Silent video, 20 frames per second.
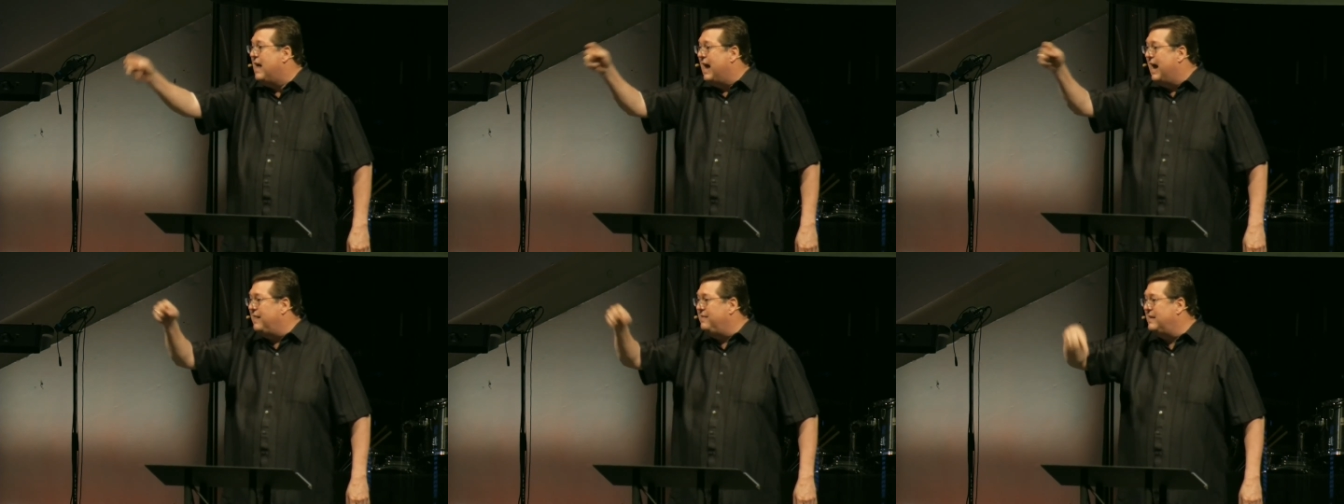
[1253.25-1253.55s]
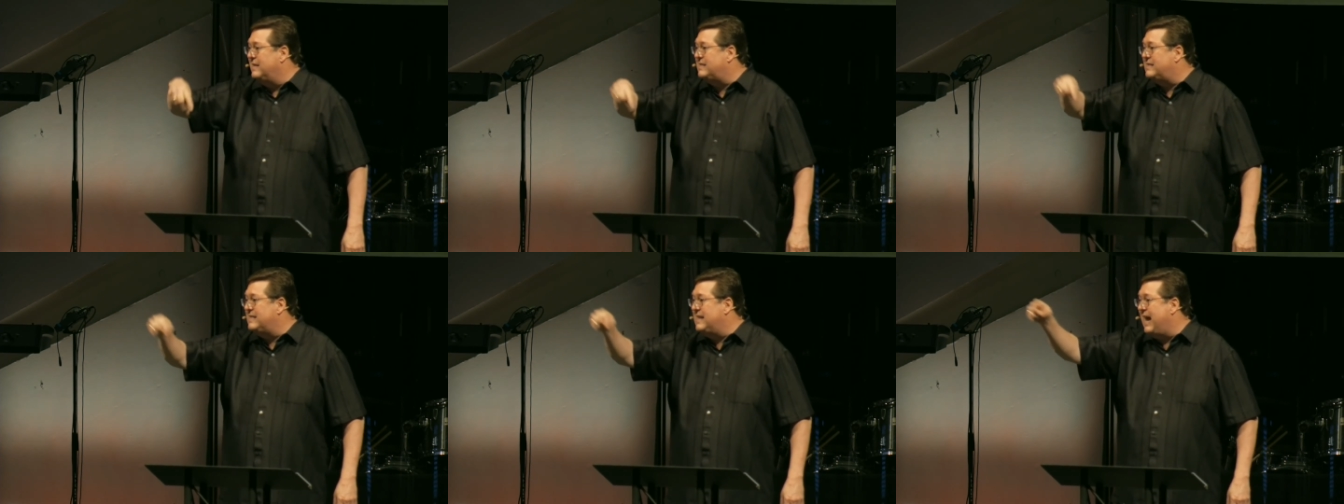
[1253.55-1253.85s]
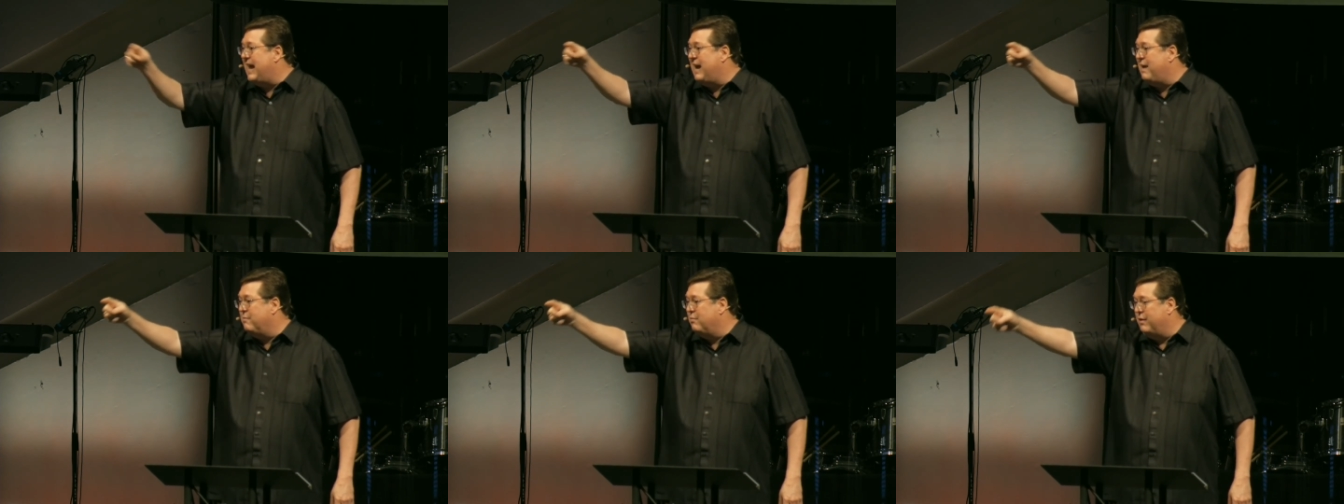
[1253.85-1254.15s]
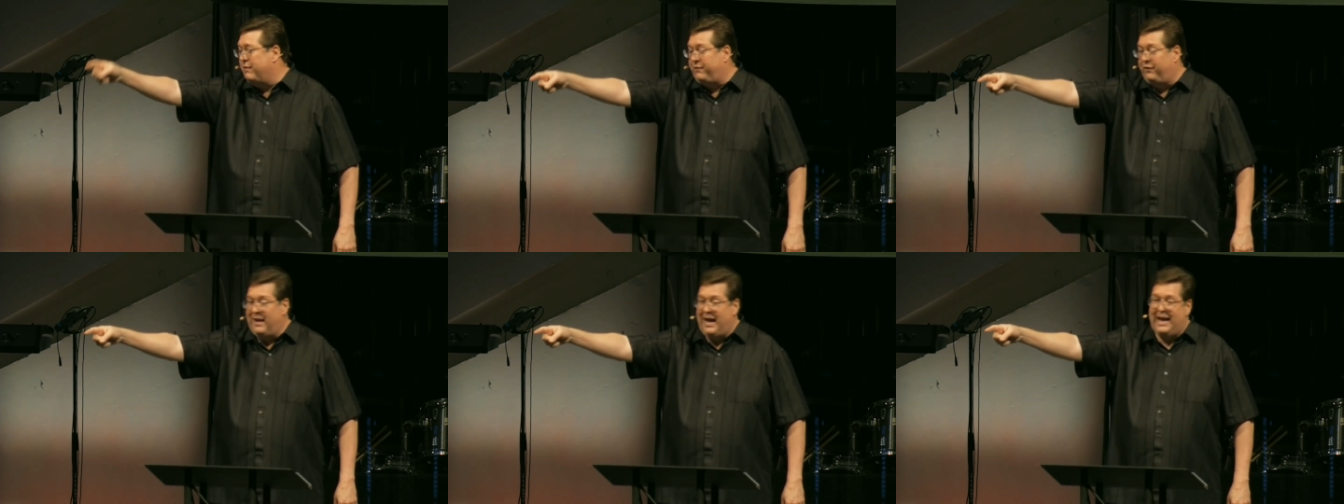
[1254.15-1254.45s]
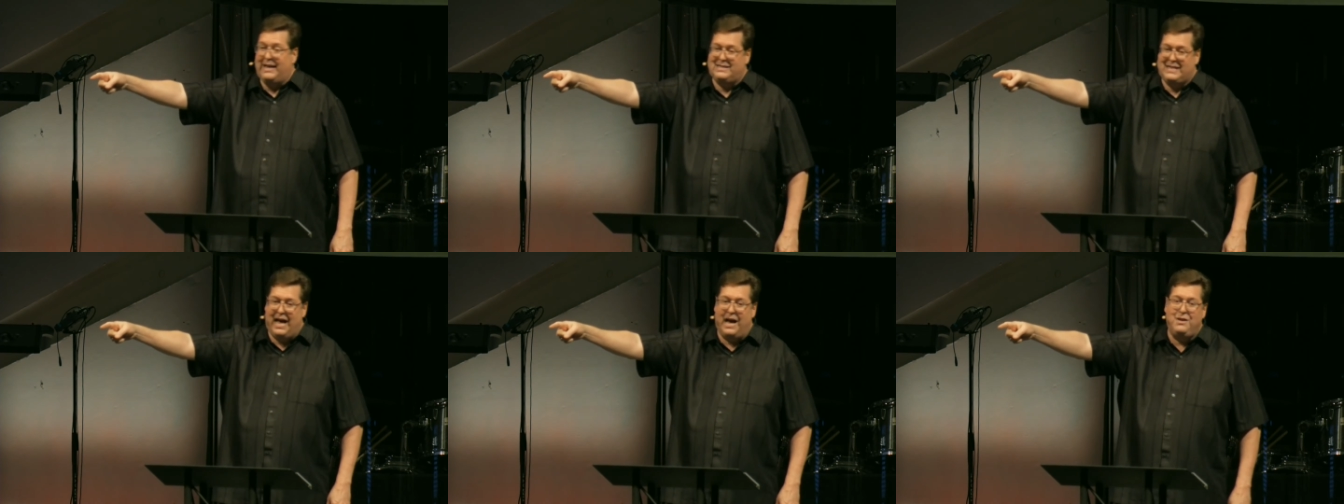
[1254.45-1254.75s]
and this name
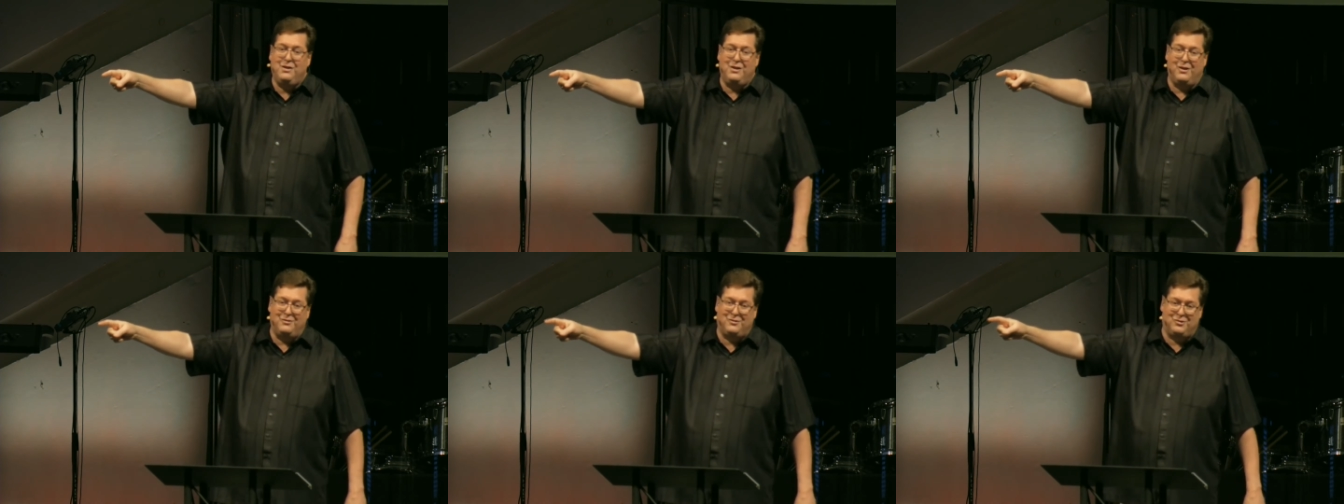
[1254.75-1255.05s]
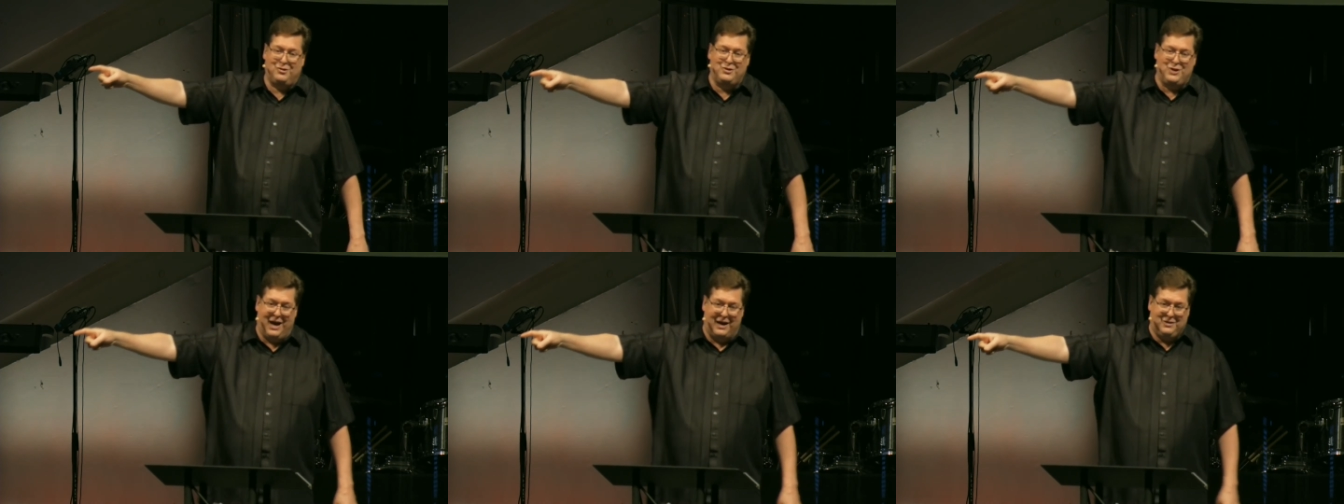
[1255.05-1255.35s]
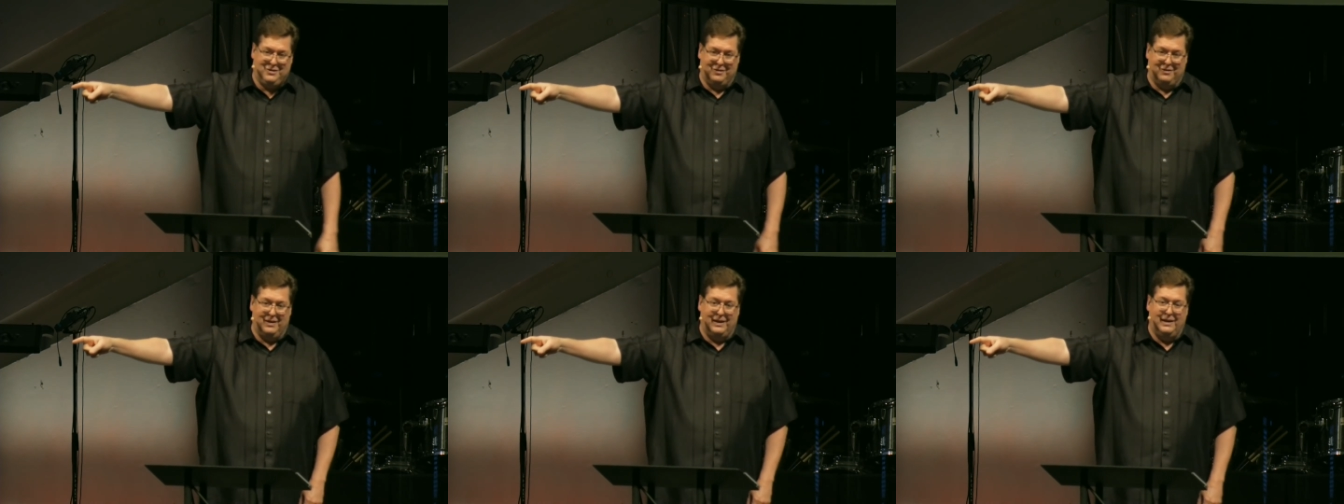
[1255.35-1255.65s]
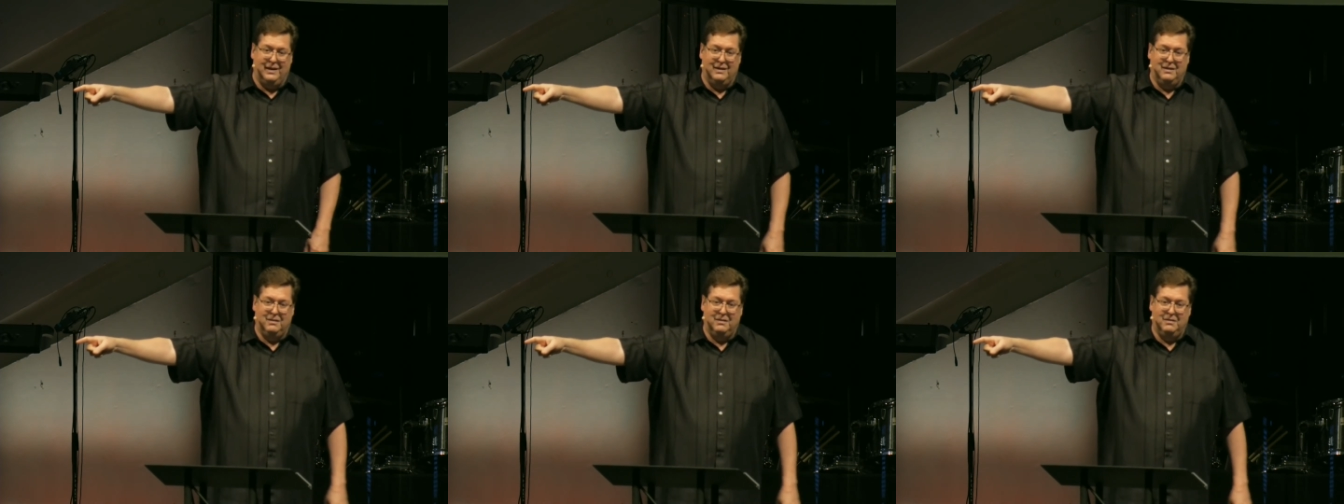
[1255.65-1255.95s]
reflects that new trajectory.